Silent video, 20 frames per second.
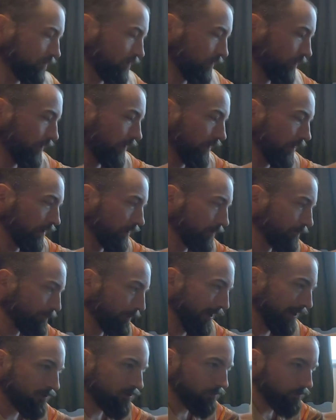
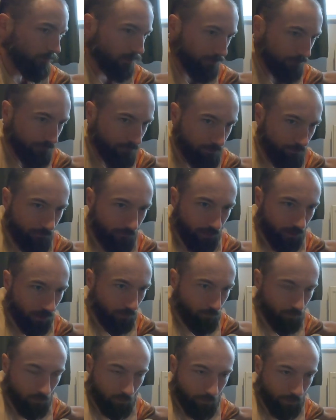Backed up with the
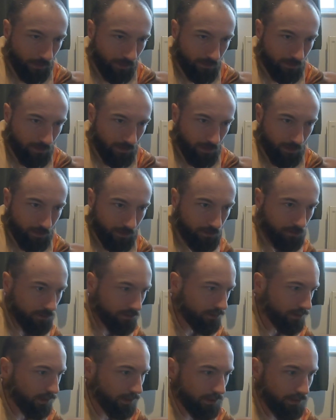thermal base layers,
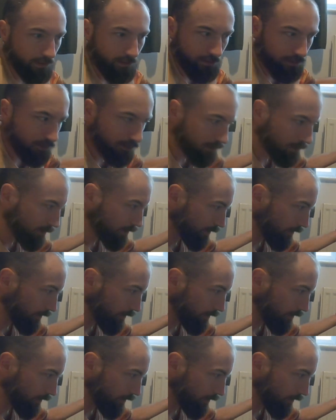skins,